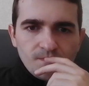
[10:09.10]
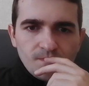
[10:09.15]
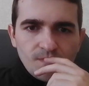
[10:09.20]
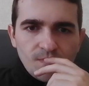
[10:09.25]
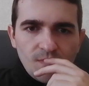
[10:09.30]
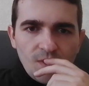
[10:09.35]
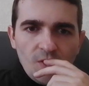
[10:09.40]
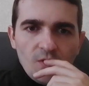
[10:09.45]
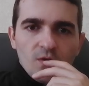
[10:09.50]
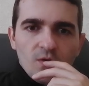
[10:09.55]

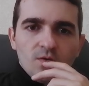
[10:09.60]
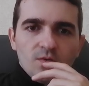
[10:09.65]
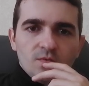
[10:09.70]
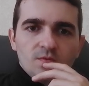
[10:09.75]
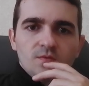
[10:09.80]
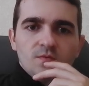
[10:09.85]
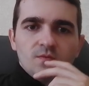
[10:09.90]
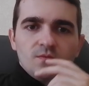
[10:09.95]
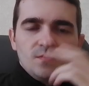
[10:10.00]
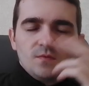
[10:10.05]
or
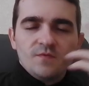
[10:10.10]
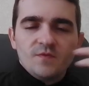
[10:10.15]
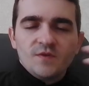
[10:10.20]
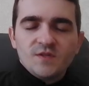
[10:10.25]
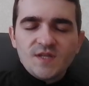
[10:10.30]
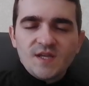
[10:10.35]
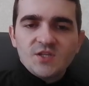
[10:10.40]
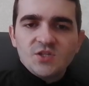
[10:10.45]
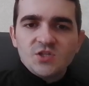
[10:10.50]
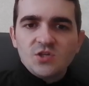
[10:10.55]
there's
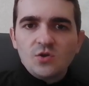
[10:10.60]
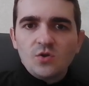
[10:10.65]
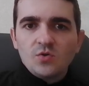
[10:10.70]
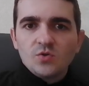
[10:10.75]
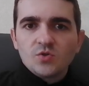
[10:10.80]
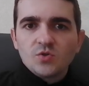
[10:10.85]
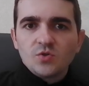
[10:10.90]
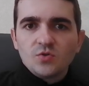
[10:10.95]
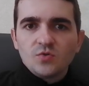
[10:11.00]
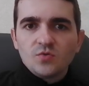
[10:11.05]
actually
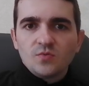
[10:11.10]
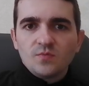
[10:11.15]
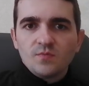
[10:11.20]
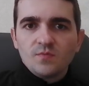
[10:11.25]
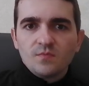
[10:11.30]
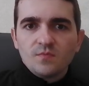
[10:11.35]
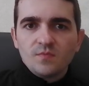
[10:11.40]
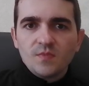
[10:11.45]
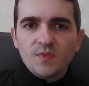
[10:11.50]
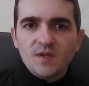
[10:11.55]
also
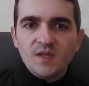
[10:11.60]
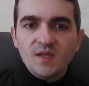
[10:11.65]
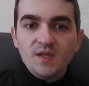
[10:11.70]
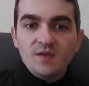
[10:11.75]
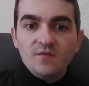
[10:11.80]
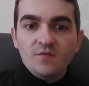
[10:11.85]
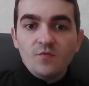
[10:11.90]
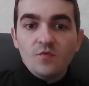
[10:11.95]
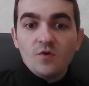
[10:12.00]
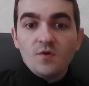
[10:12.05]

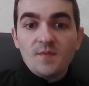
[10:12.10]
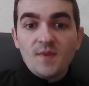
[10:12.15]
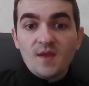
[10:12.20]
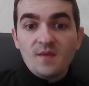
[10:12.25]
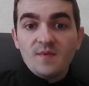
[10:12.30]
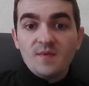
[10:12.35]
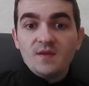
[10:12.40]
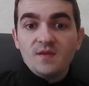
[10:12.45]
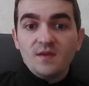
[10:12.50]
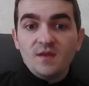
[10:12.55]
e4
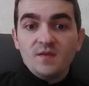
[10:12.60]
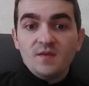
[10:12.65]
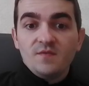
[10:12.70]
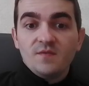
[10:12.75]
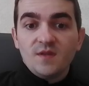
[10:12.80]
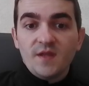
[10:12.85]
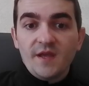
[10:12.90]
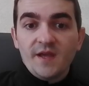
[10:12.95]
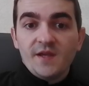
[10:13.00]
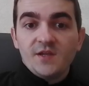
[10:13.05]
maybe
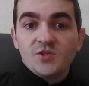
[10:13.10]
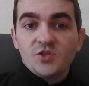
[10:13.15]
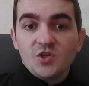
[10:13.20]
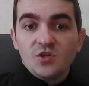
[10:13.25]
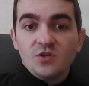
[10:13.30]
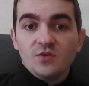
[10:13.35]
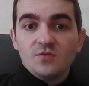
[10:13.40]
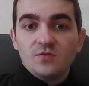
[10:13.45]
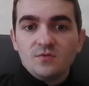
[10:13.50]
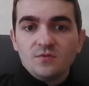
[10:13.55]
even
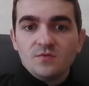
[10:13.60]
actually,